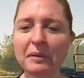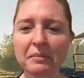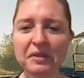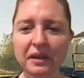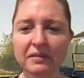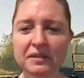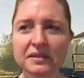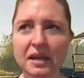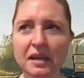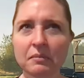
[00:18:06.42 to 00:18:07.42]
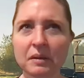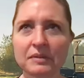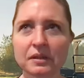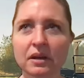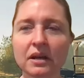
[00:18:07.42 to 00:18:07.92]
or maybe i'm thinking of the same
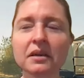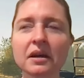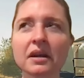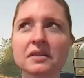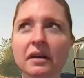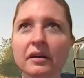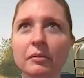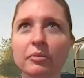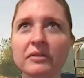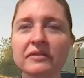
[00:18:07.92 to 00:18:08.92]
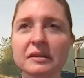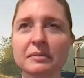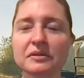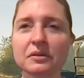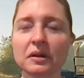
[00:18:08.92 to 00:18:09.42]
episode i thought i saw her in a previous i
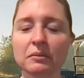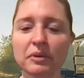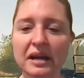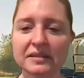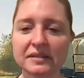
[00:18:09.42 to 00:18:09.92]
don't remember her